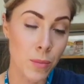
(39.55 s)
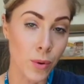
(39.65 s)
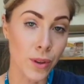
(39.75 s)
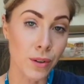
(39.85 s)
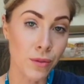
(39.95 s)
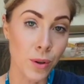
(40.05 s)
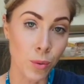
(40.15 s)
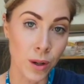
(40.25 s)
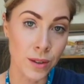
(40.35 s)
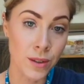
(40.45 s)
more than a few
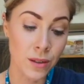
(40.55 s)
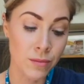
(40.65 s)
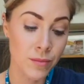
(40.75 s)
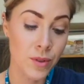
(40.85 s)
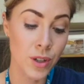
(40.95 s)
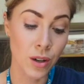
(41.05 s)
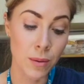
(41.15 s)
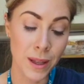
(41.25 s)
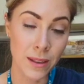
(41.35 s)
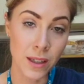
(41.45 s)
words?
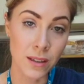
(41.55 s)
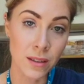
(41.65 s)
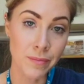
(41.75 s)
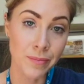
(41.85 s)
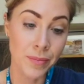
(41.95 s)
Document this.